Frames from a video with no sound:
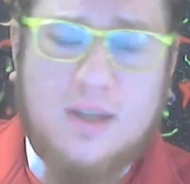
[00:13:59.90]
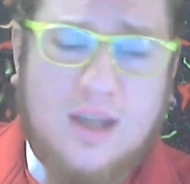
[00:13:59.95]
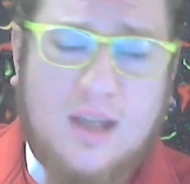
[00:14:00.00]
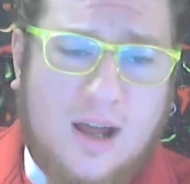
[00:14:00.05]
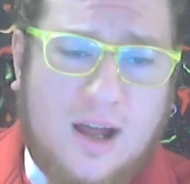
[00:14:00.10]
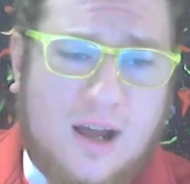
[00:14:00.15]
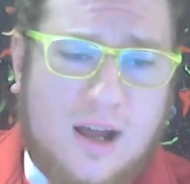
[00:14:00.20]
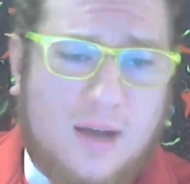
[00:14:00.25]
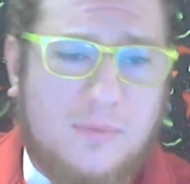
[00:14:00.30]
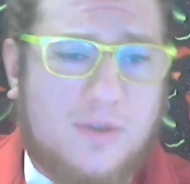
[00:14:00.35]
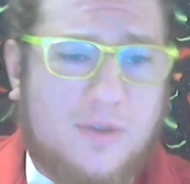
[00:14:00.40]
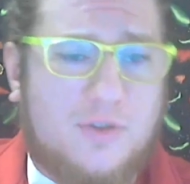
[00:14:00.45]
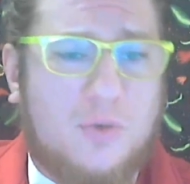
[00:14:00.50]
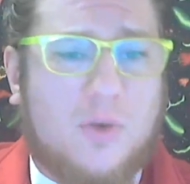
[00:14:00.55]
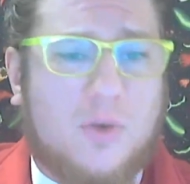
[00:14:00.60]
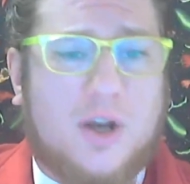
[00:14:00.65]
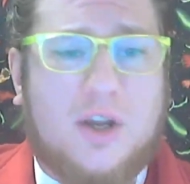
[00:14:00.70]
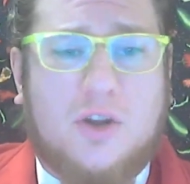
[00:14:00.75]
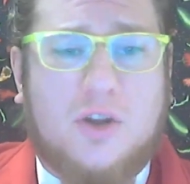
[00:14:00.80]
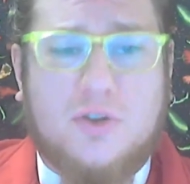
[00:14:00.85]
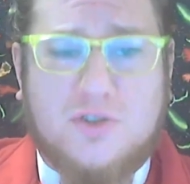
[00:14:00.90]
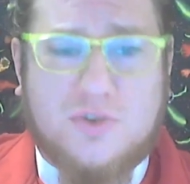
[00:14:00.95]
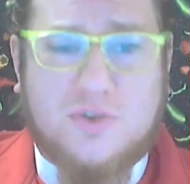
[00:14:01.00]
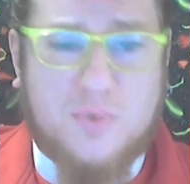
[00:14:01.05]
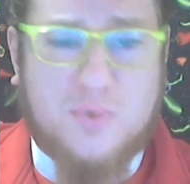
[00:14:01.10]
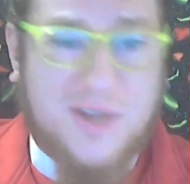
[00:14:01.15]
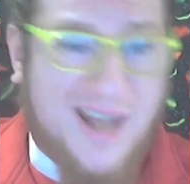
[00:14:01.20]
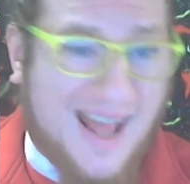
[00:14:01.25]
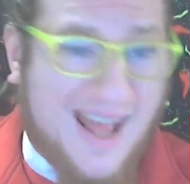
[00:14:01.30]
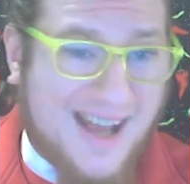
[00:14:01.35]
Um, if you wanted to go
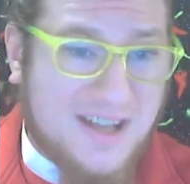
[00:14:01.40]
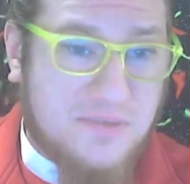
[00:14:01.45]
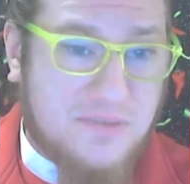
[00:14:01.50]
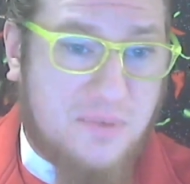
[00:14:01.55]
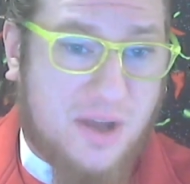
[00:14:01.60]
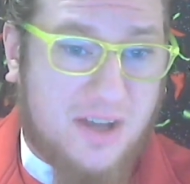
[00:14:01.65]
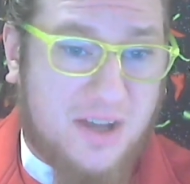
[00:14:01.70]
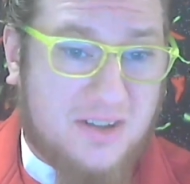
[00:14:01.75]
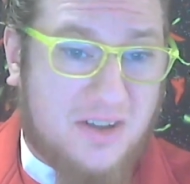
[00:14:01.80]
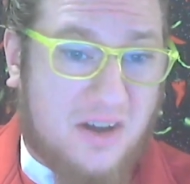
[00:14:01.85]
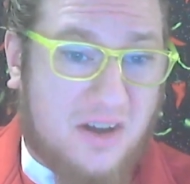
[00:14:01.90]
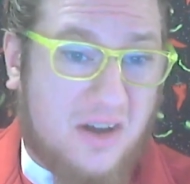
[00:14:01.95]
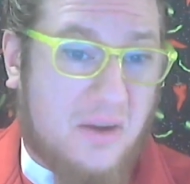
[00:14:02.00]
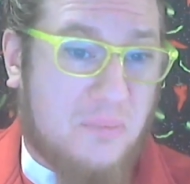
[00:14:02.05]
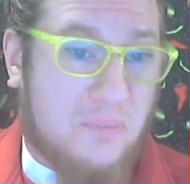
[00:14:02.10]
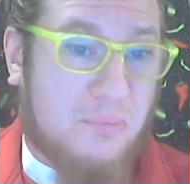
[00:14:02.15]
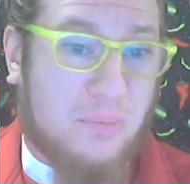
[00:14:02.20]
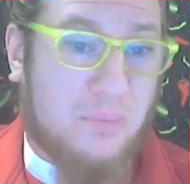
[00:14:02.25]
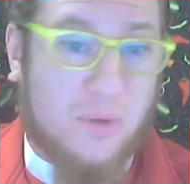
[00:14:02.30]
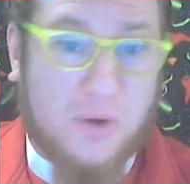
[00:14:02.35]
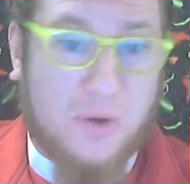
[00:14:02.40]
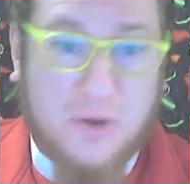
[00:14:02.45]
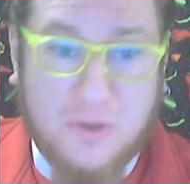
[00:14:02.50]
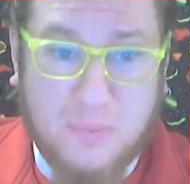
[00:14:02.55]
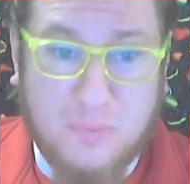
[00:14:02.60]
sweet aspect on a burger